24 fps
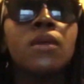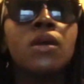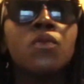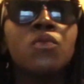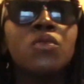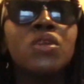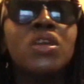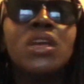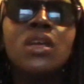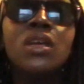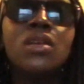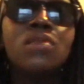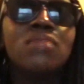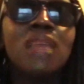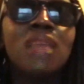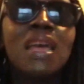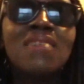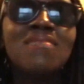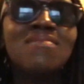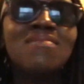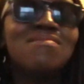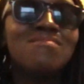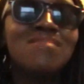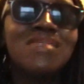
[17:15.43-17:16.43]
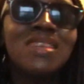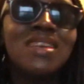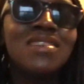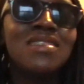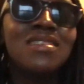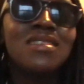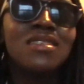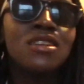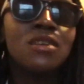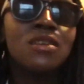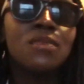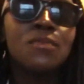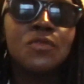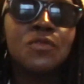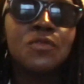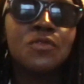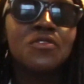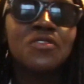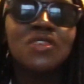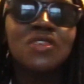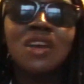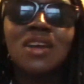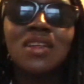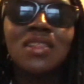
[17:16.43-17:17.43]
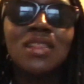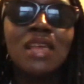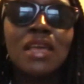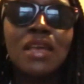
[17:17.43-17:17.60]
they didn't come to our side.